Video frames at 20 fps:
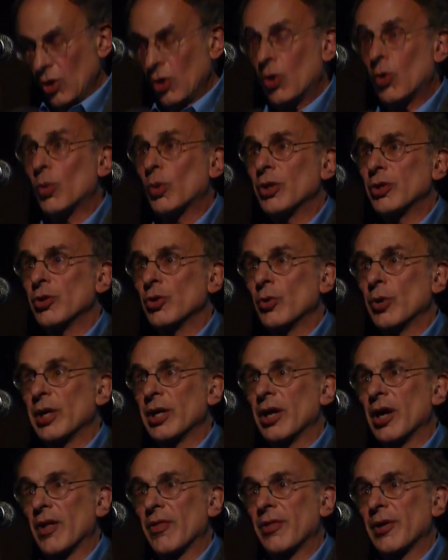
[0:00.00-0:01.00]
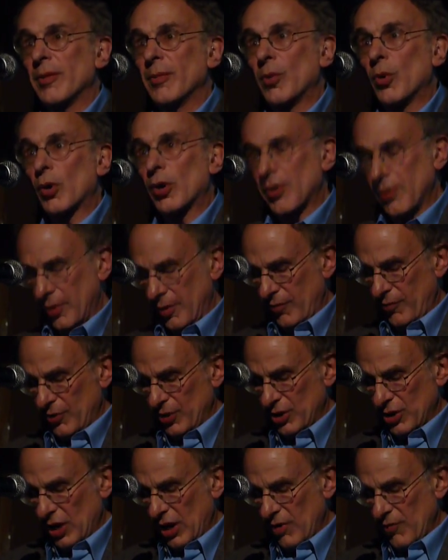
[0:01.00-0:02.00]
who were doing nothing more than
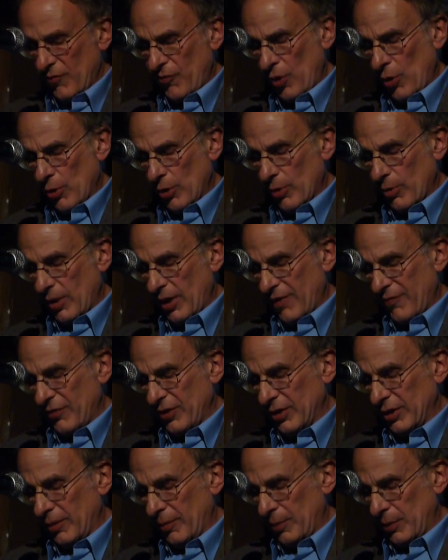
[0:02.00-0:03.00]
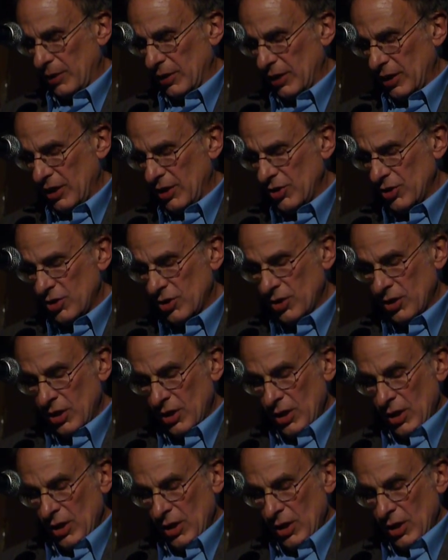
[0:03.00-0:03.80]
photographing the police.